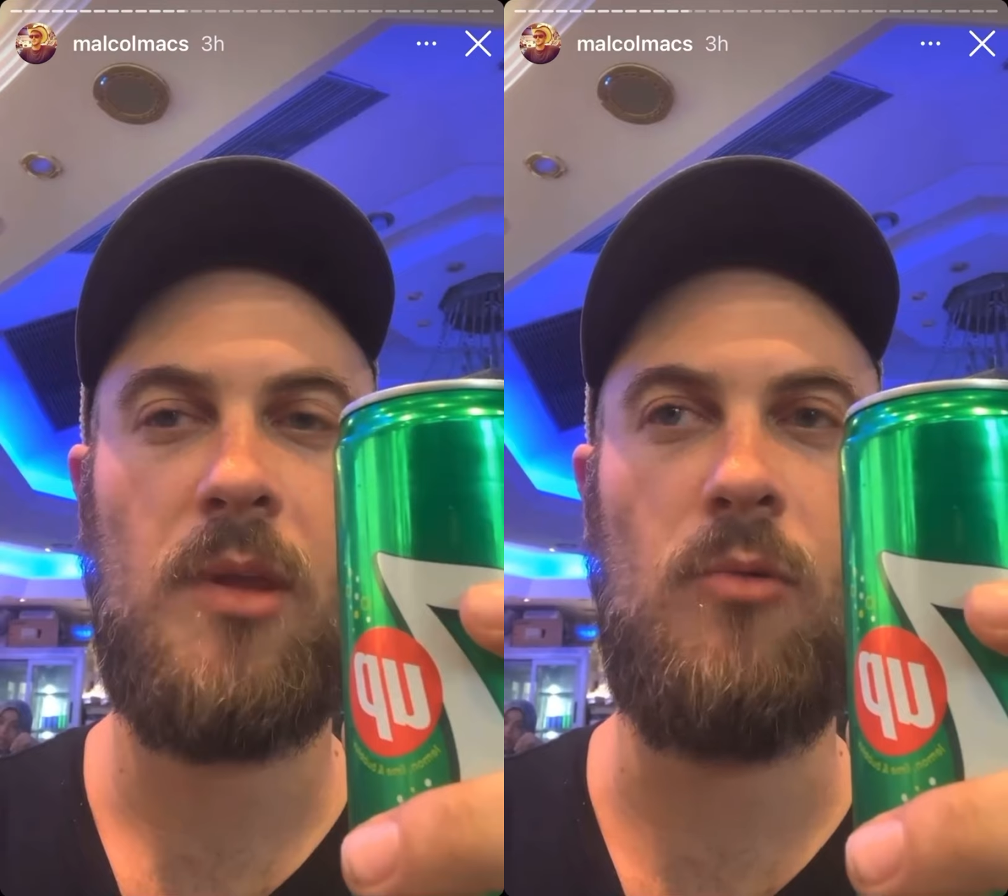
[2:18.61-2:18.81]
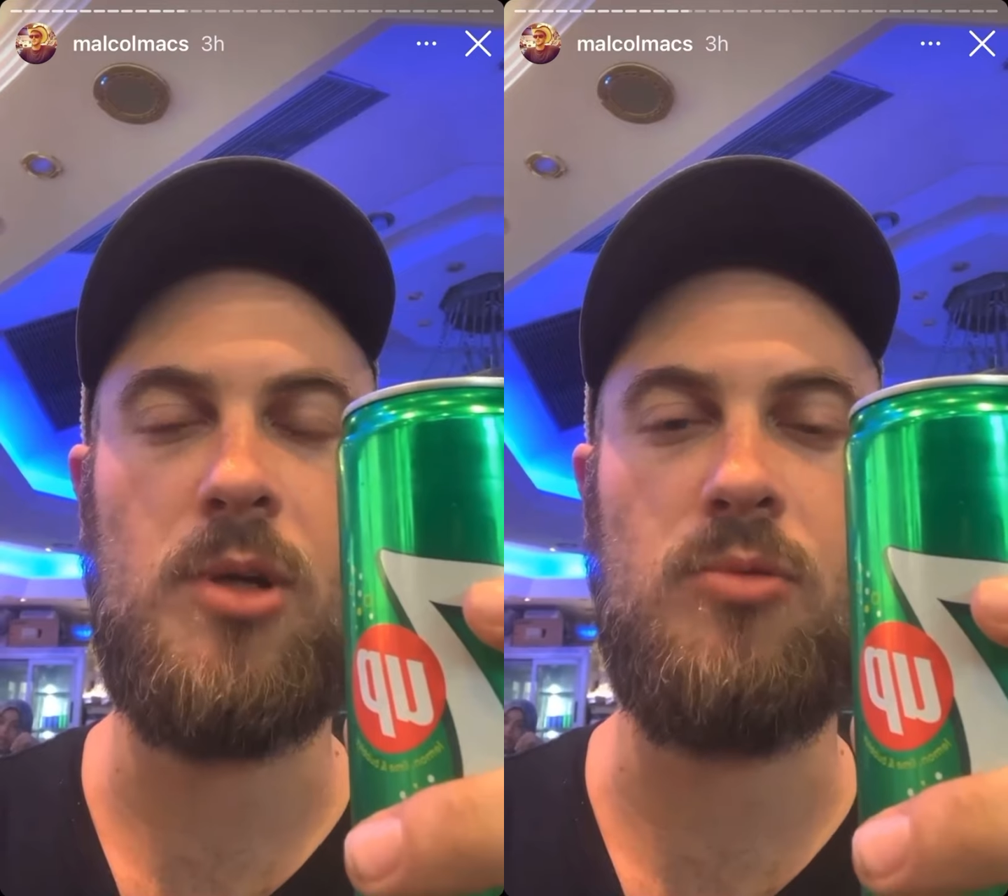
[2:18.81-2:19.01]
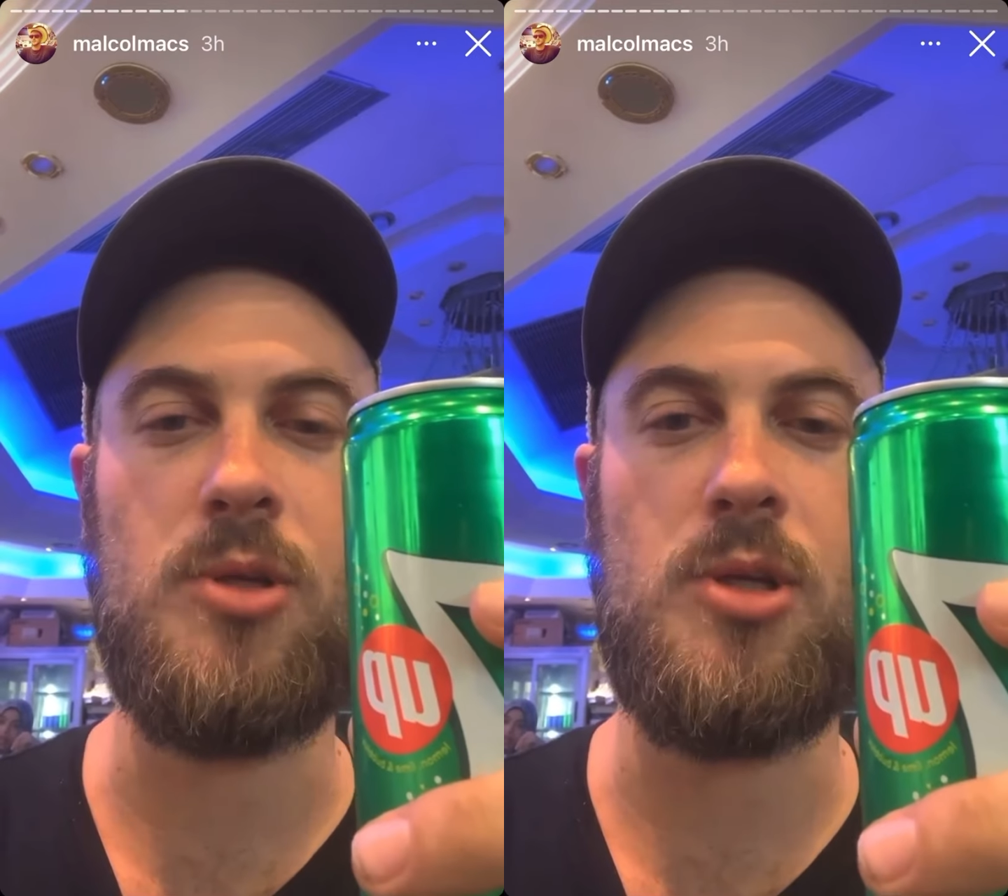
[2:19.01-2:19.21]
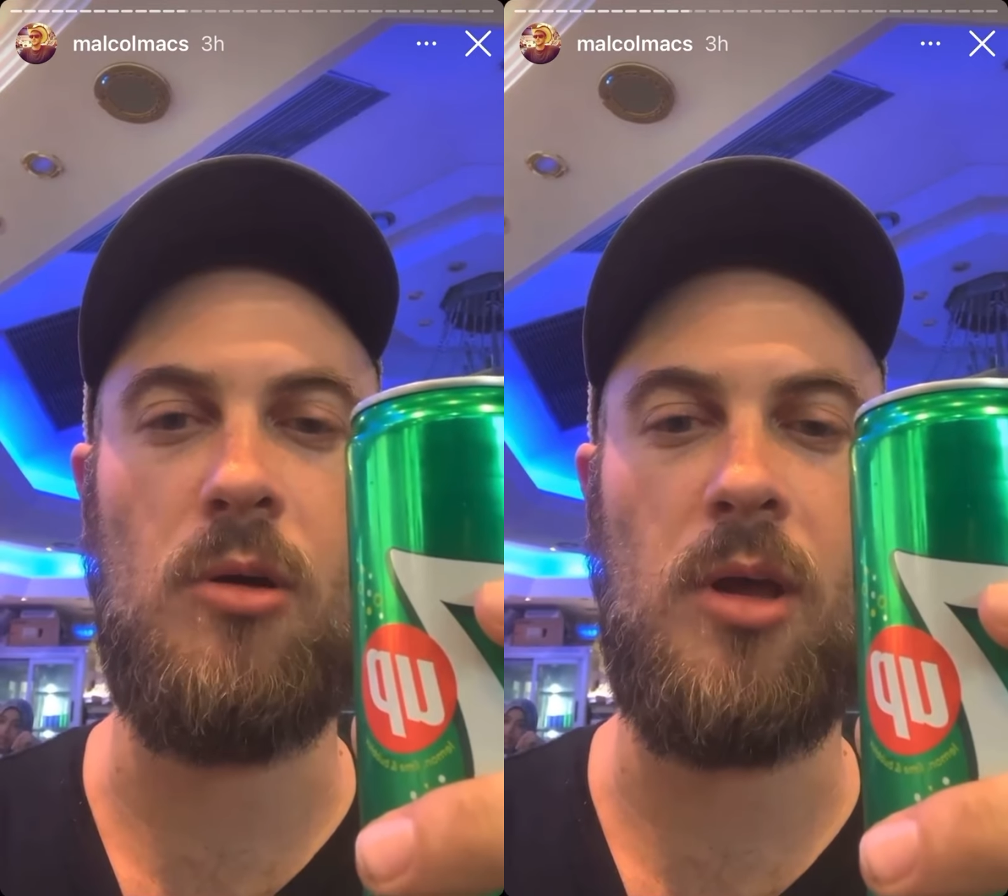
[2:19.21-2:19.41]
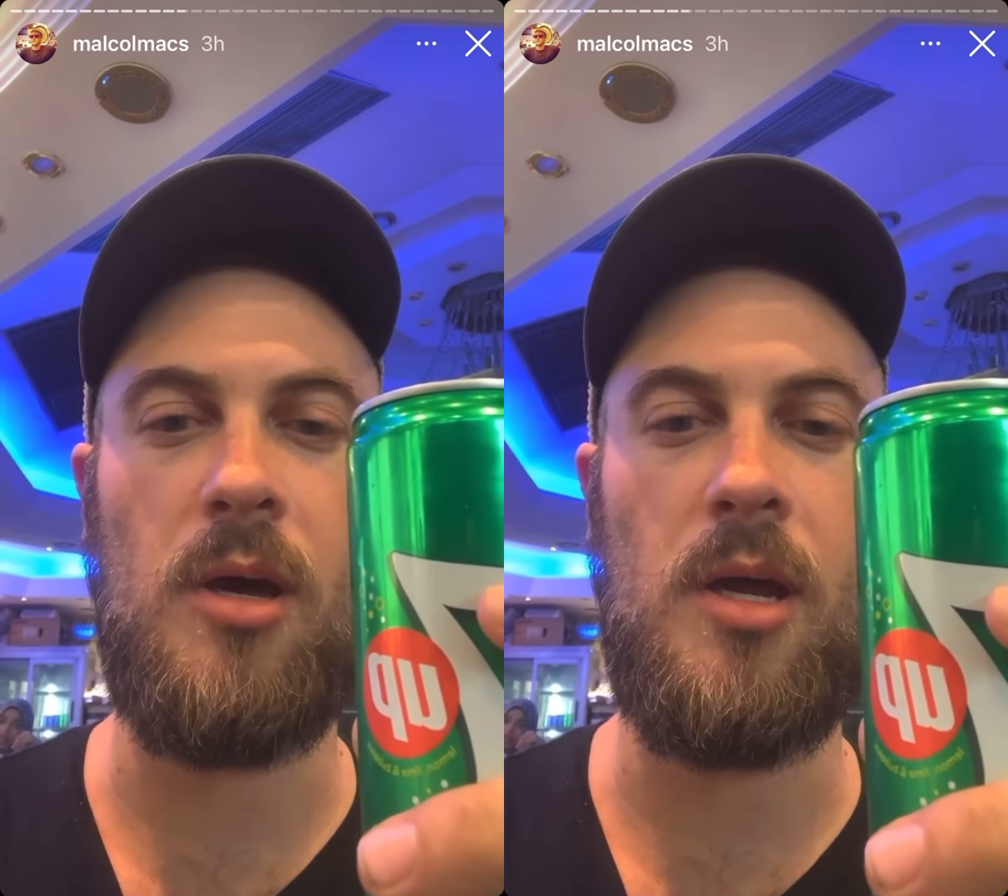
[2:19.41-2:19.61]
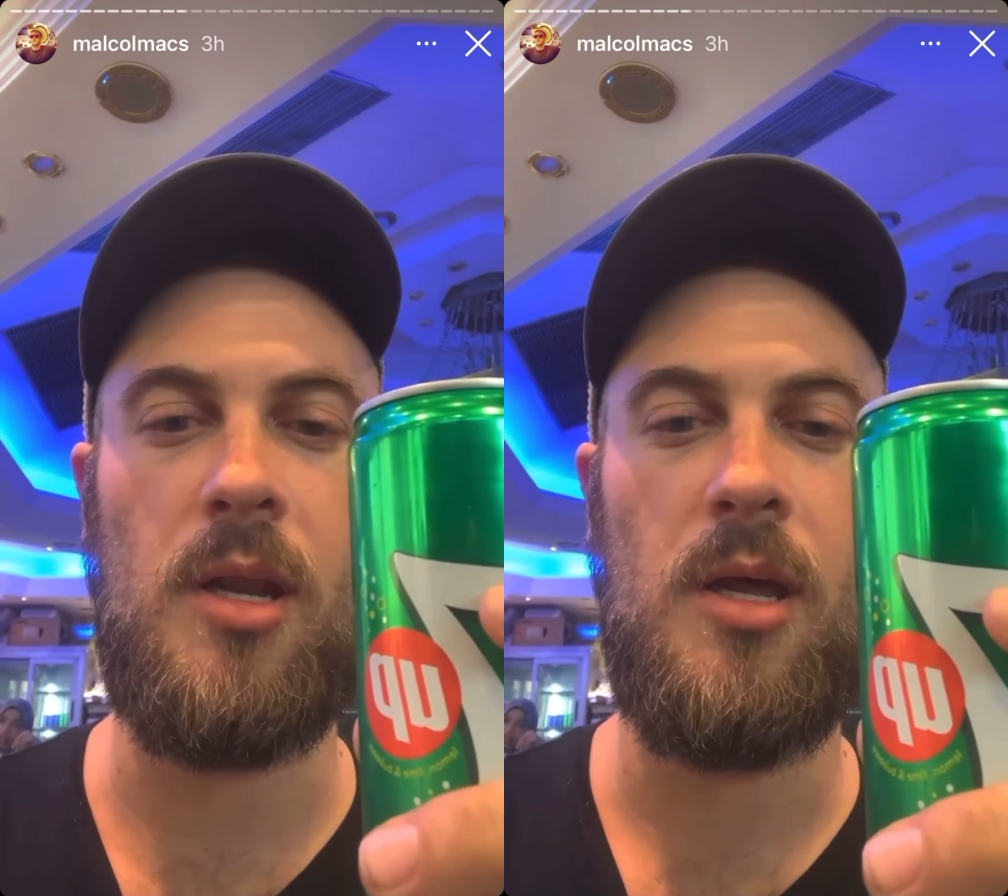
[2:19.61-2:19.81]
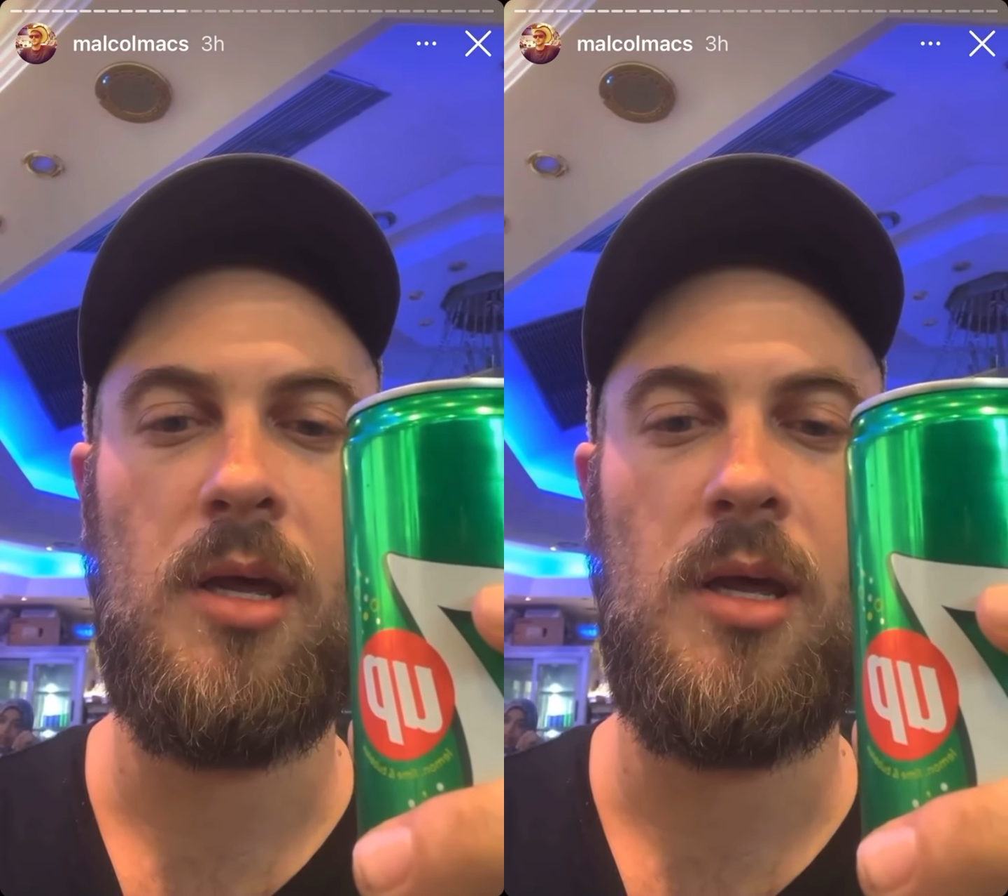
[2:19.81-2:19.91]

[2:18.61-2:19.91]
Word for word: which was so good.